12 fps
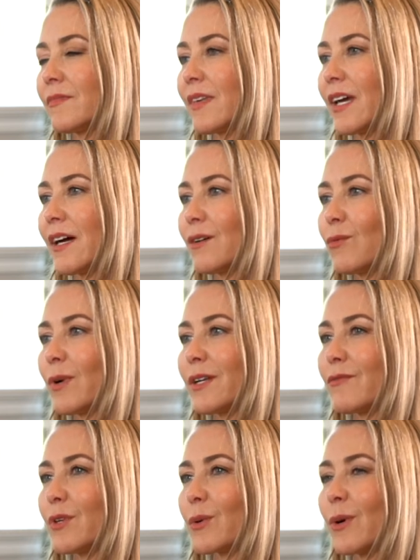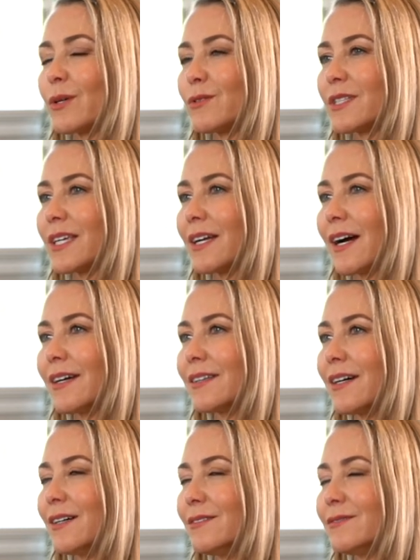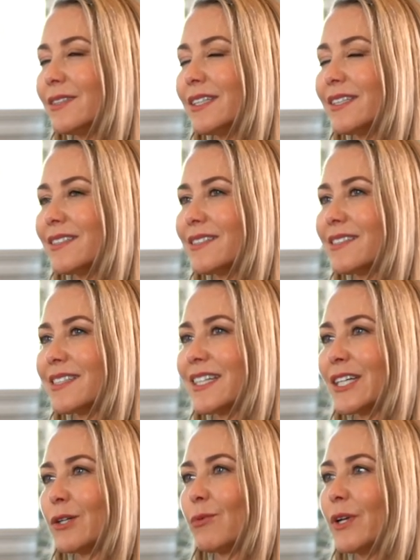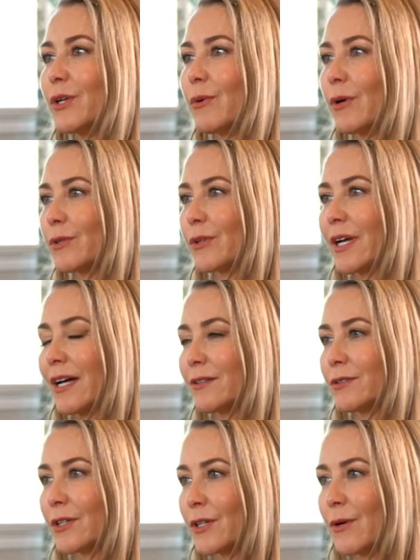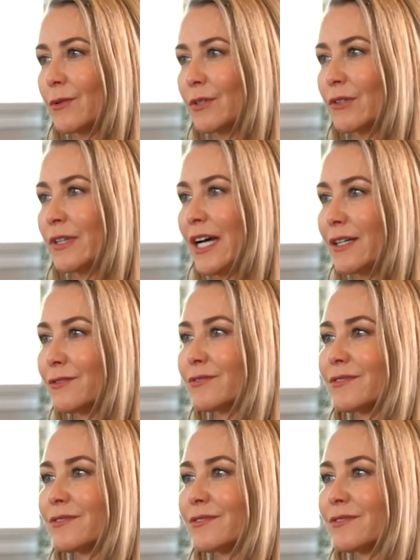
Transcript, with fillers: Yeah, one of the quotes that I love is when you own your calendar, you own your life.